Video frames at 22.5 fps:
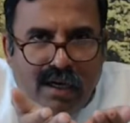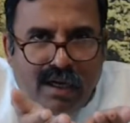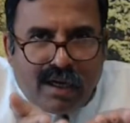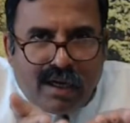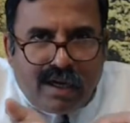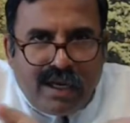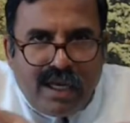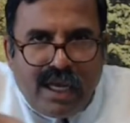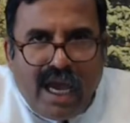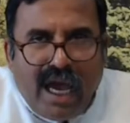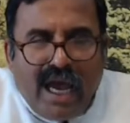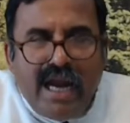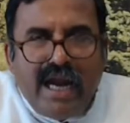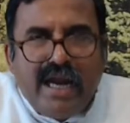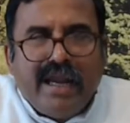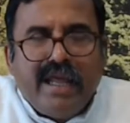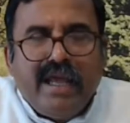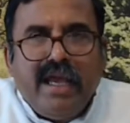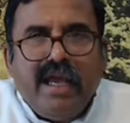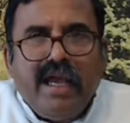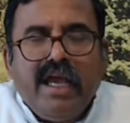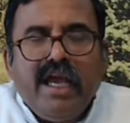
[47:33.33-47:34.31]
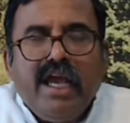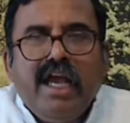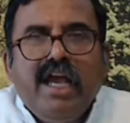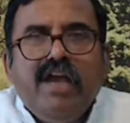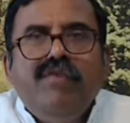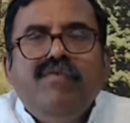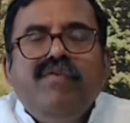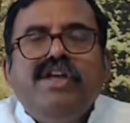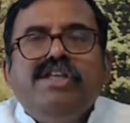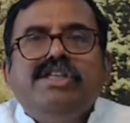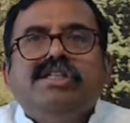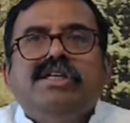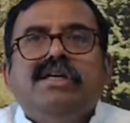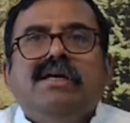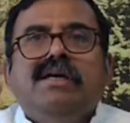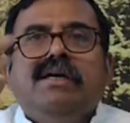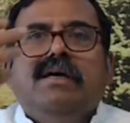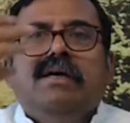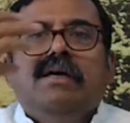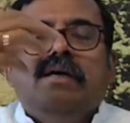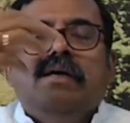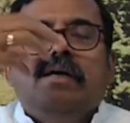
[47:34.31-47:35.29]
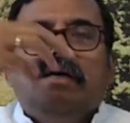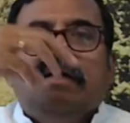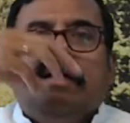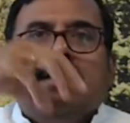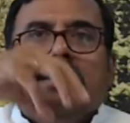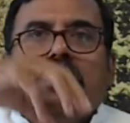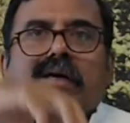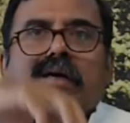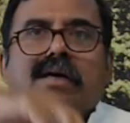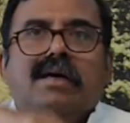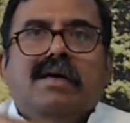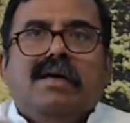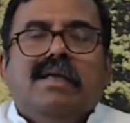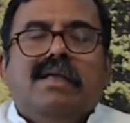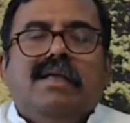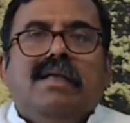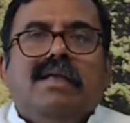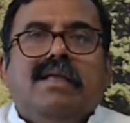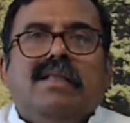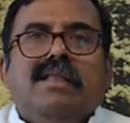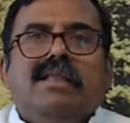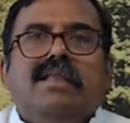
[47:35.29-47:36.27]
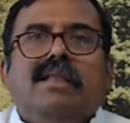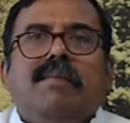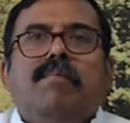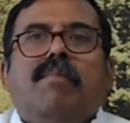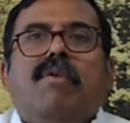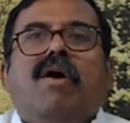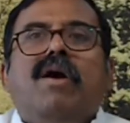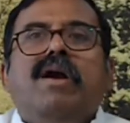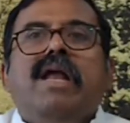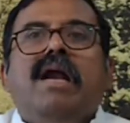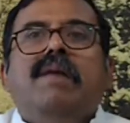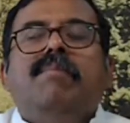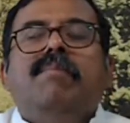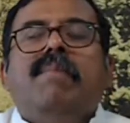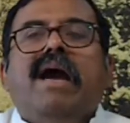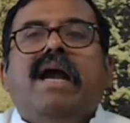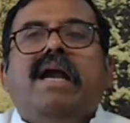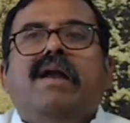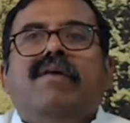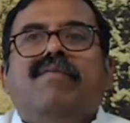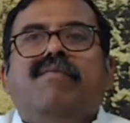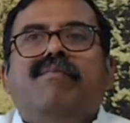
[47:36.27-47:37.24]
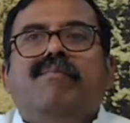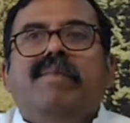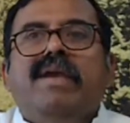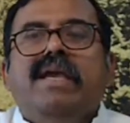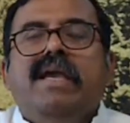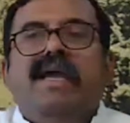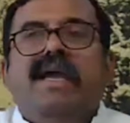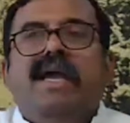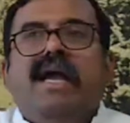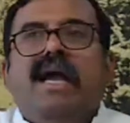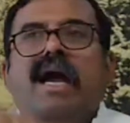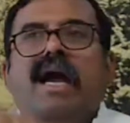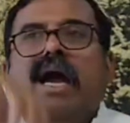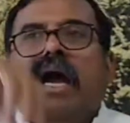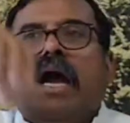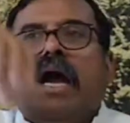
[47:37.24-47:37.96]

reality in which the body and mind of me